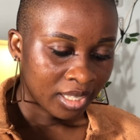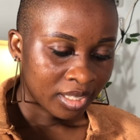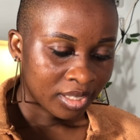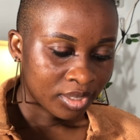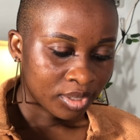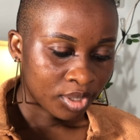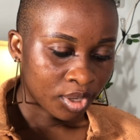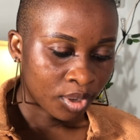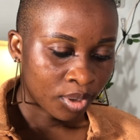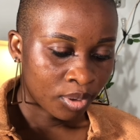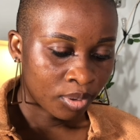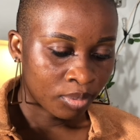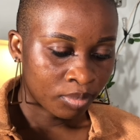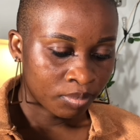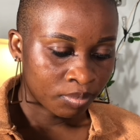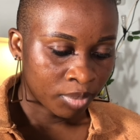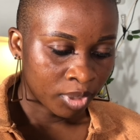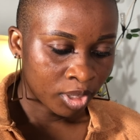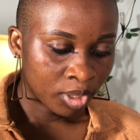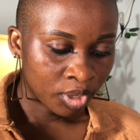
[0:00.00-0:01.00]
So
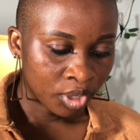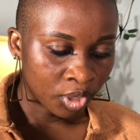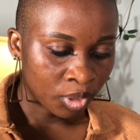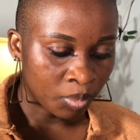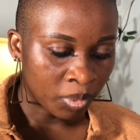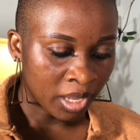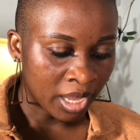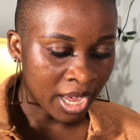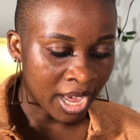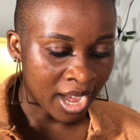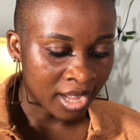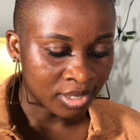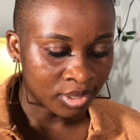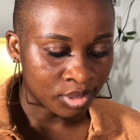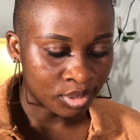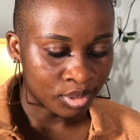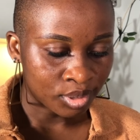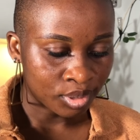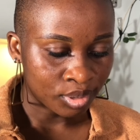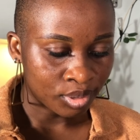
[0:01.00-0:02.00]
below you'll be
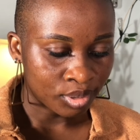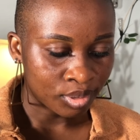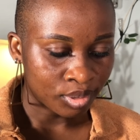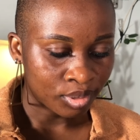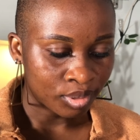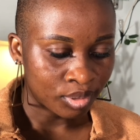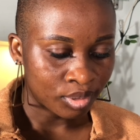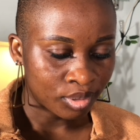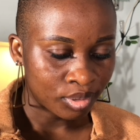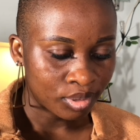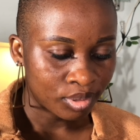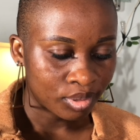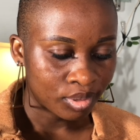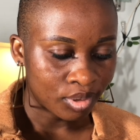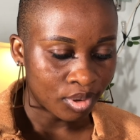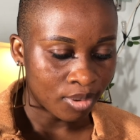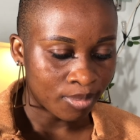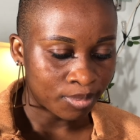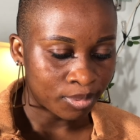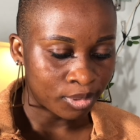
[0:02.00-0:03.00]
asked to
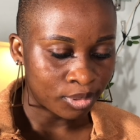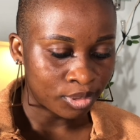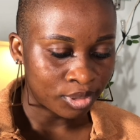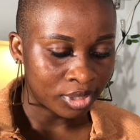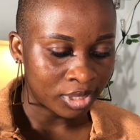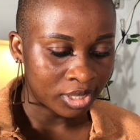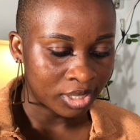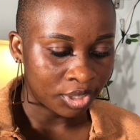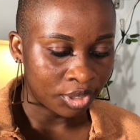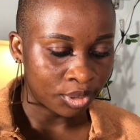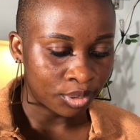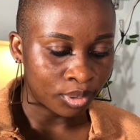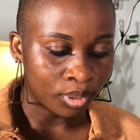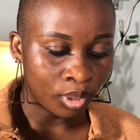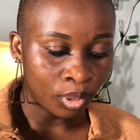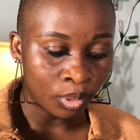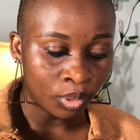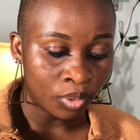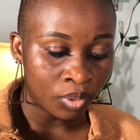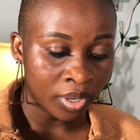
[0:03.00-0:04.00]
upload your
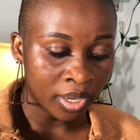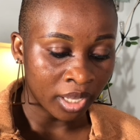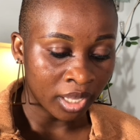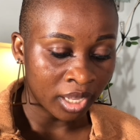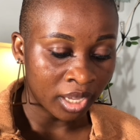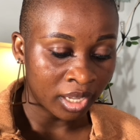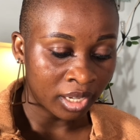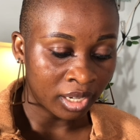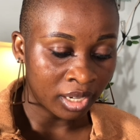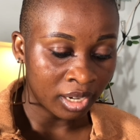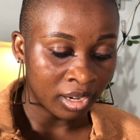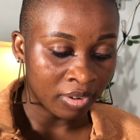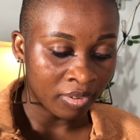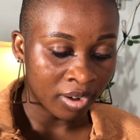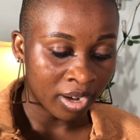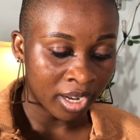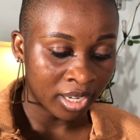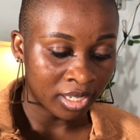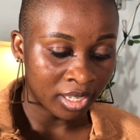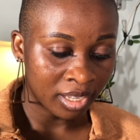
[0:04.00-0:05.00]
logo again
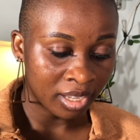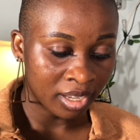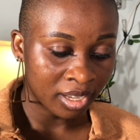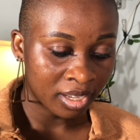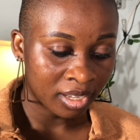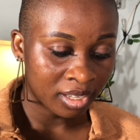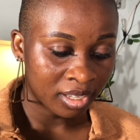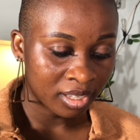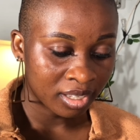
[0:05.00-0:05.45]
right here,